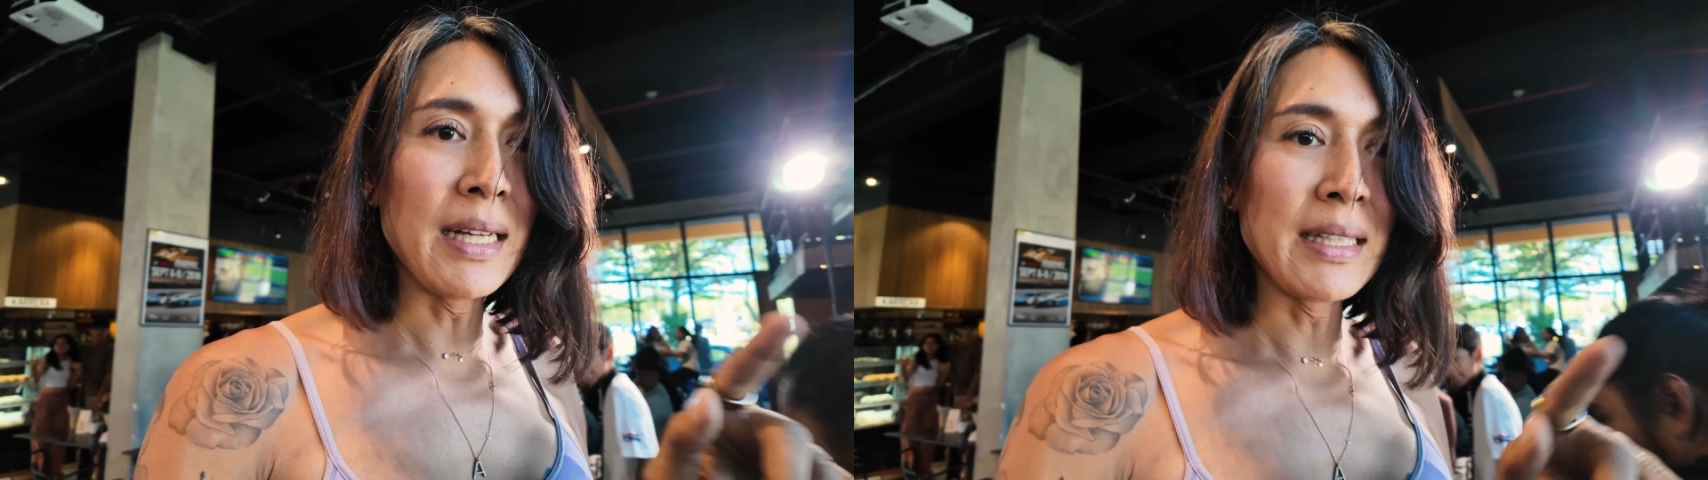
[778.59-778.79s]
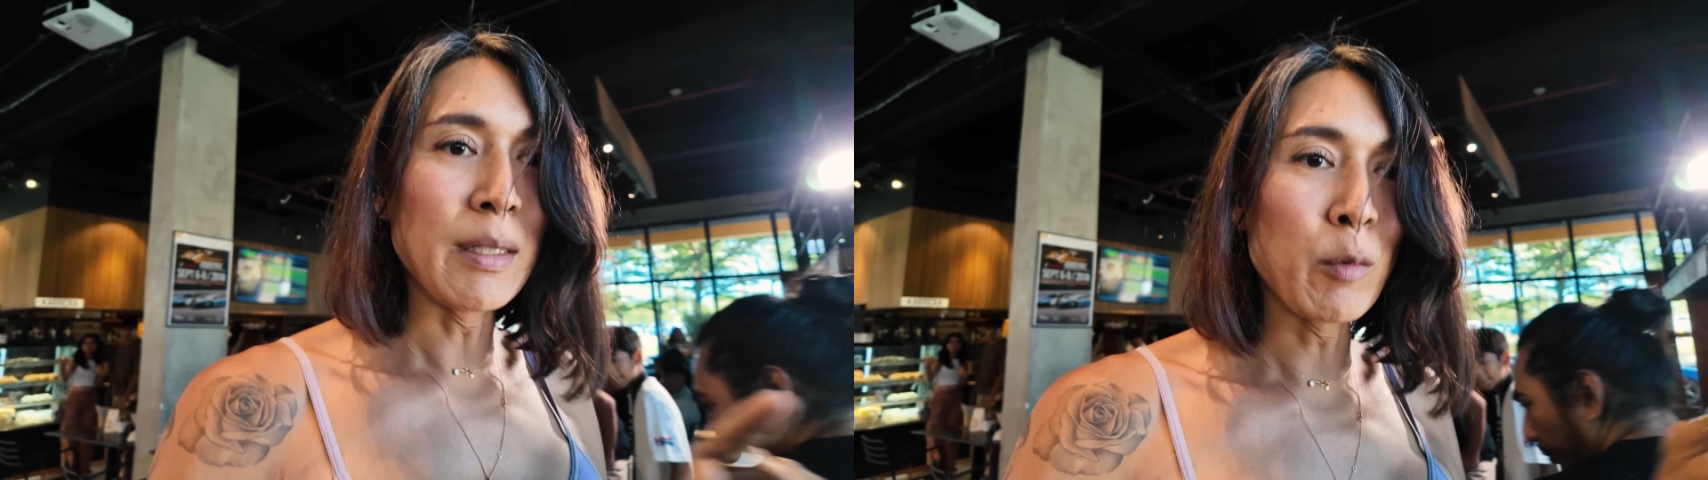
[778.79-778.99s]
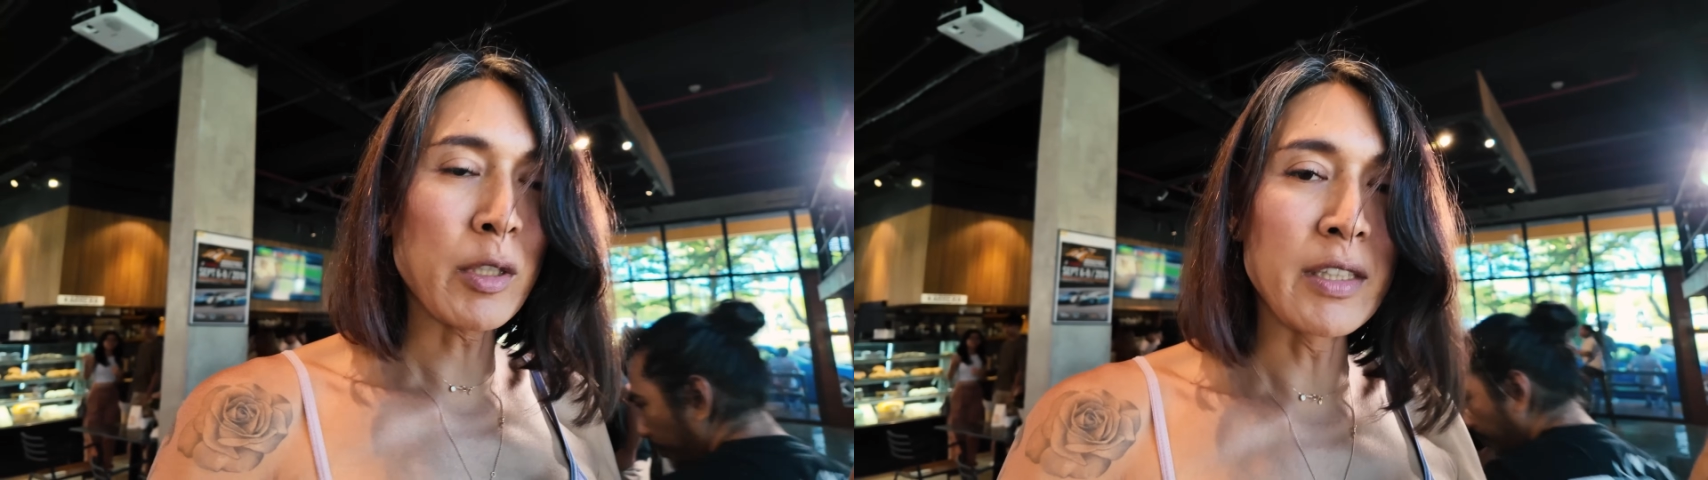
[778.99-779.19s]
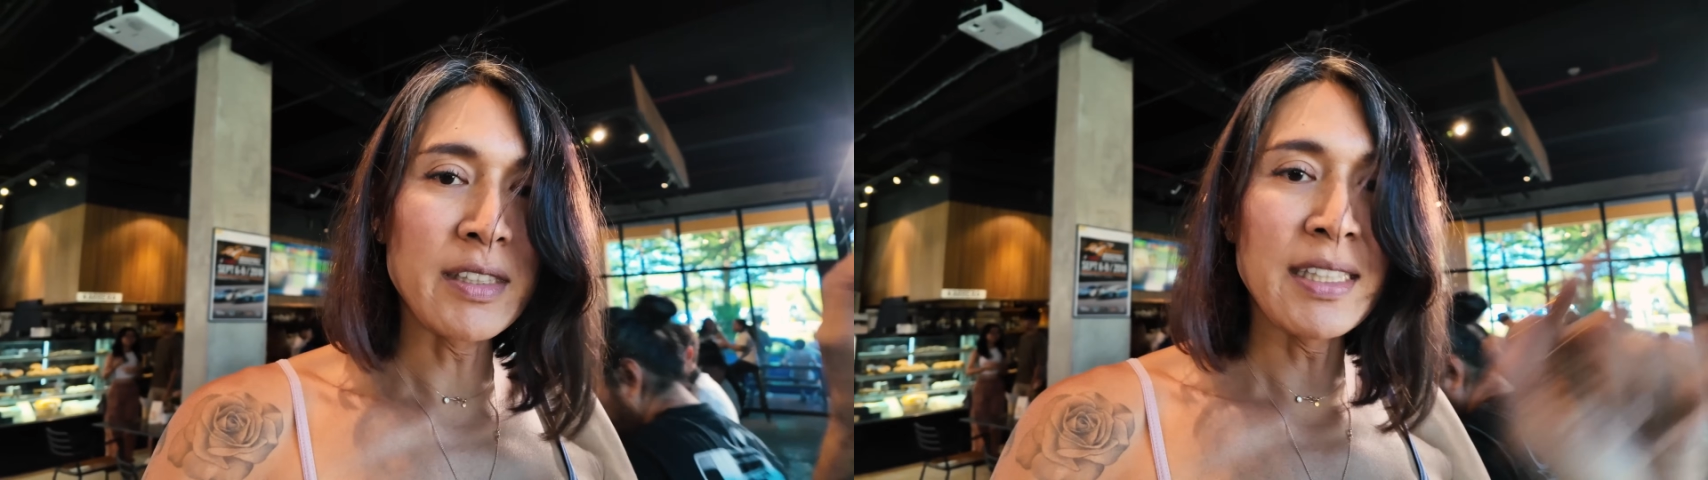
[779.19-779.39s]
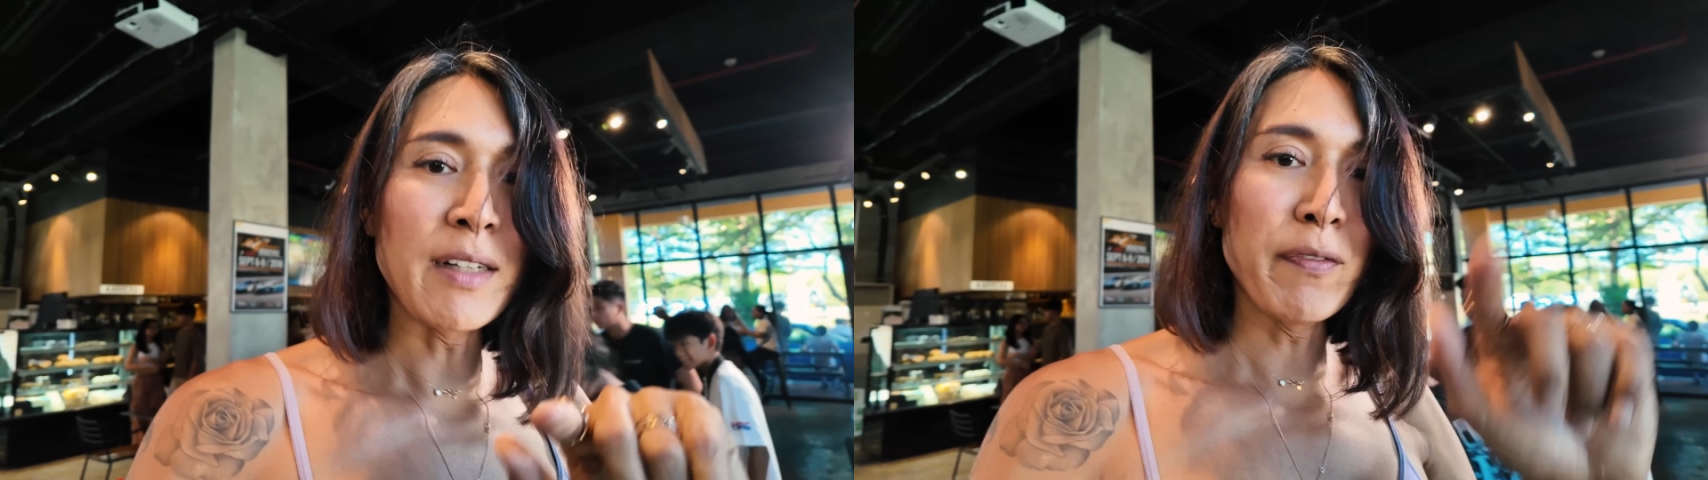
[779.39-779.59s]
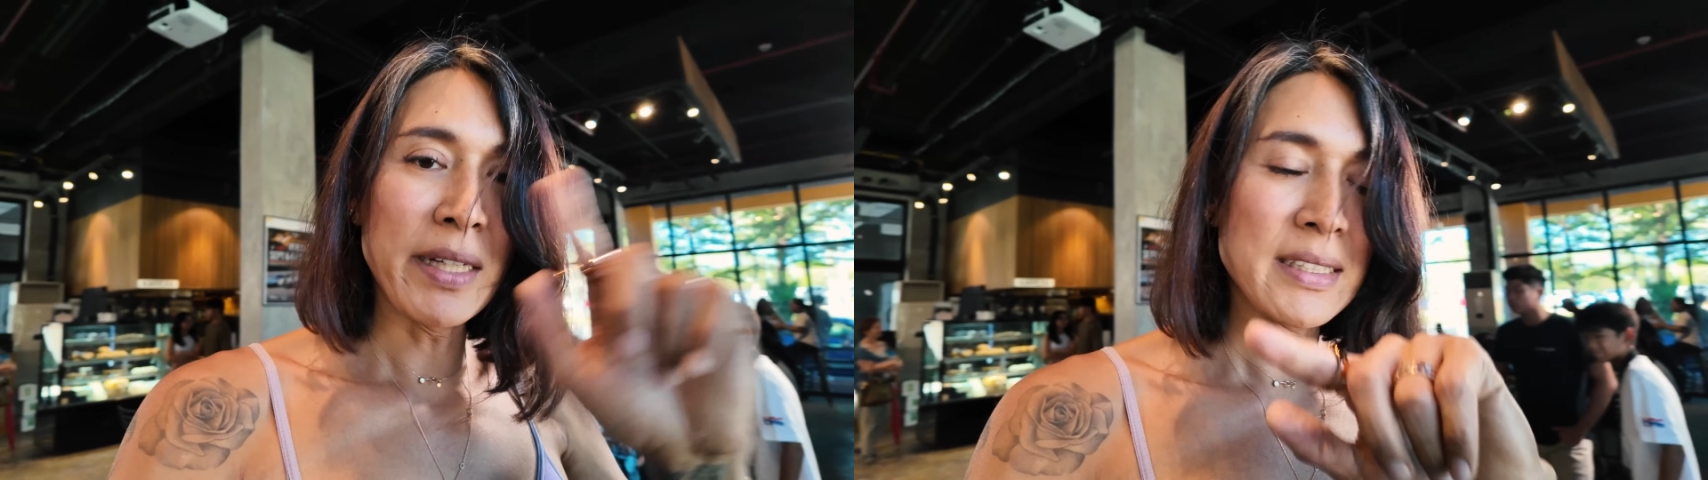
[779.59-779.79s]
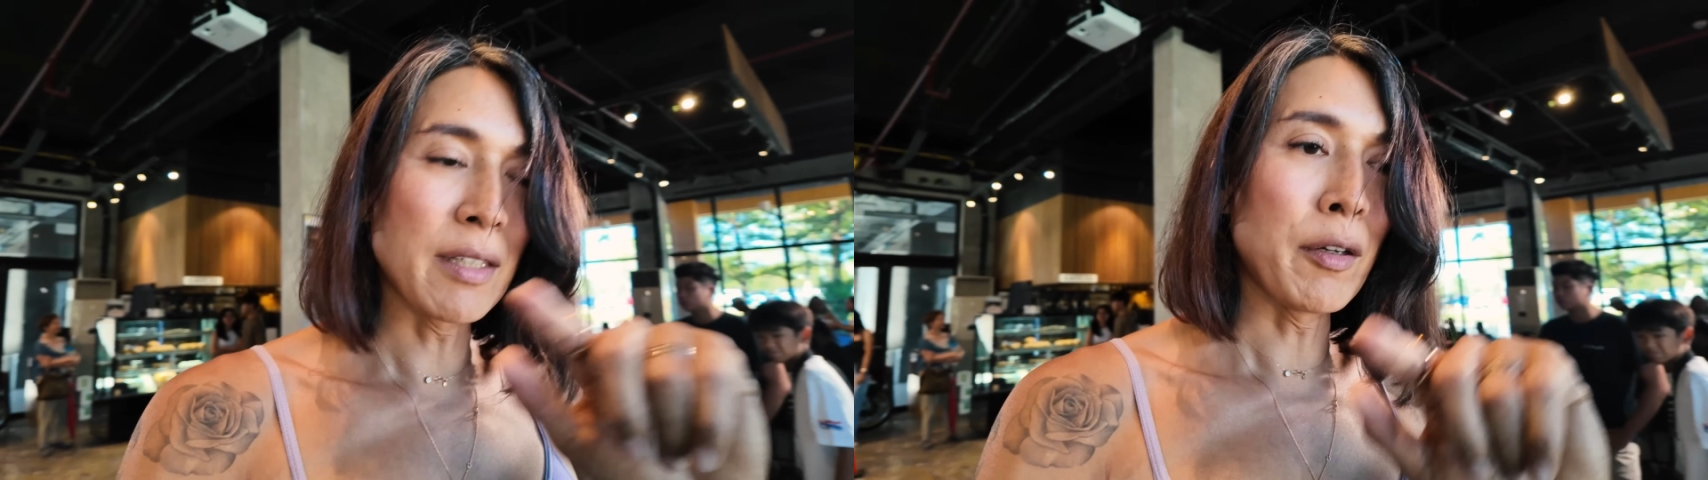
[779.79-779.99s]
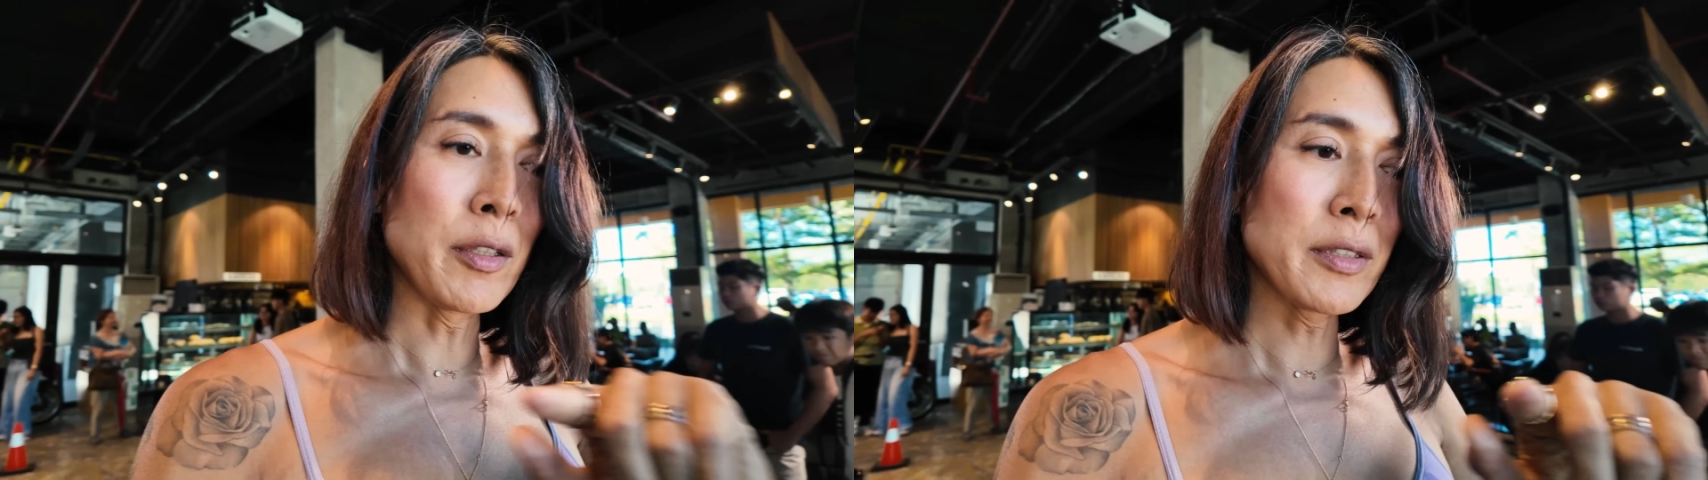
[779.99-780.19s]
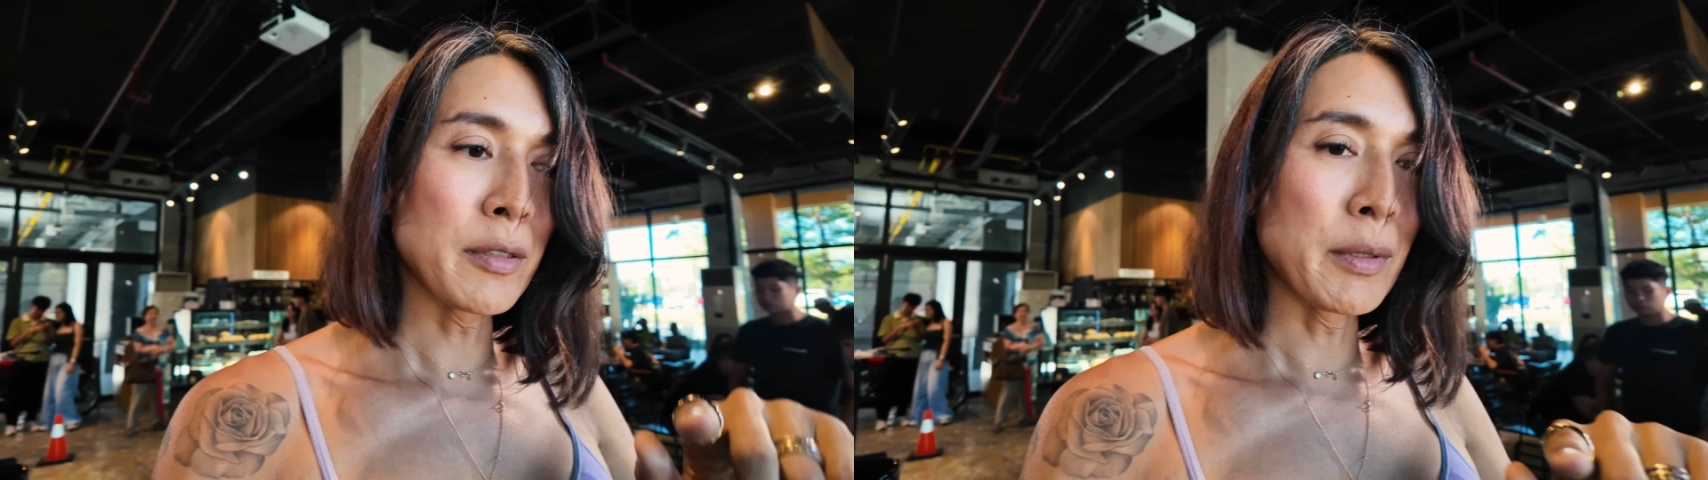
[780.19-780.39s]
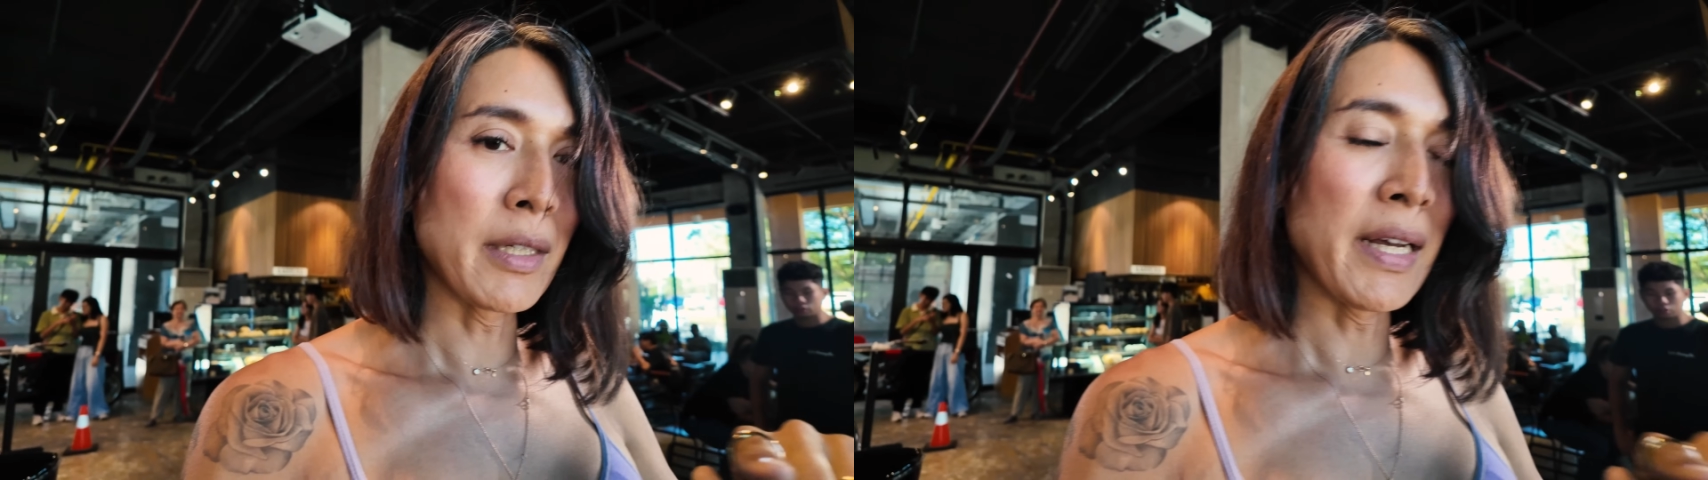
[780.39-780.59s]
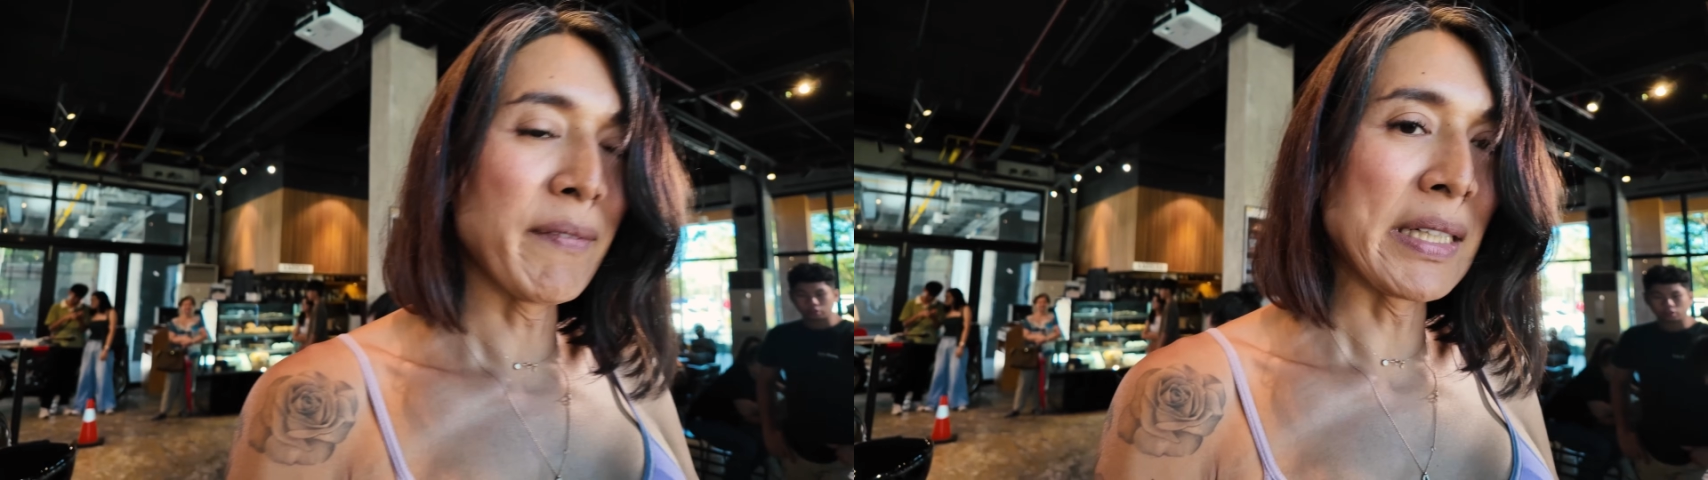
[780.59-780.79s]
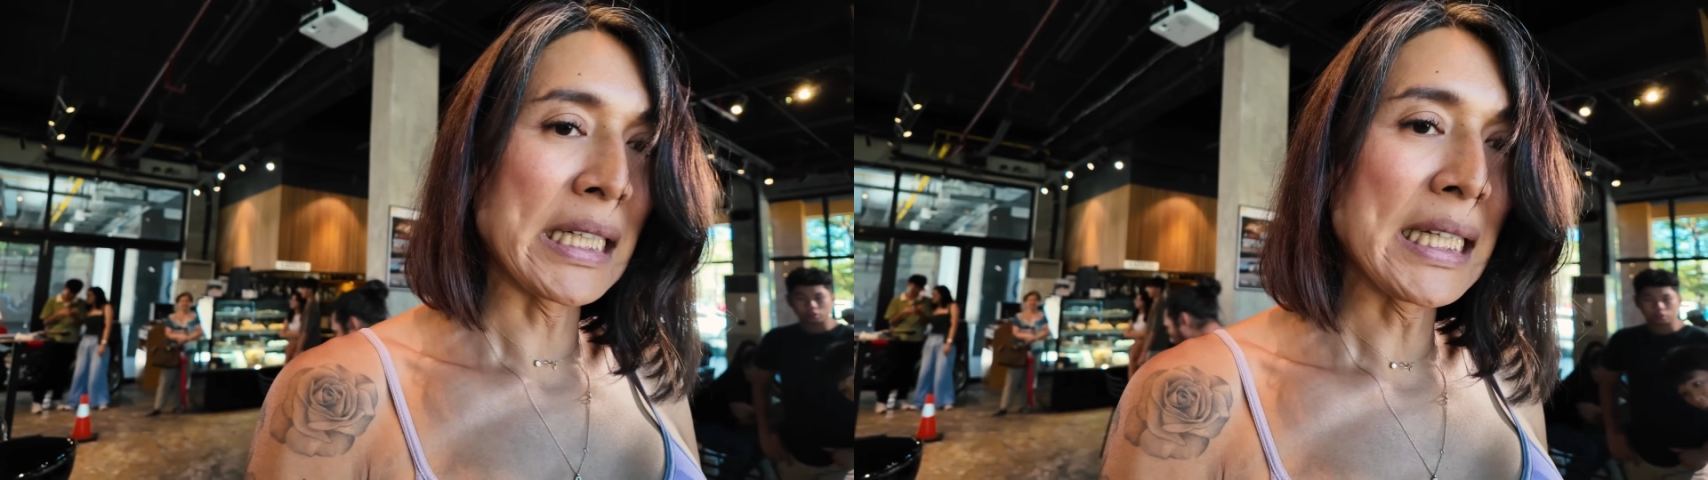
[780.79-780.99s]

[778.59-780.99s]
and then we're gonna Sikaflex the hole so we don't have any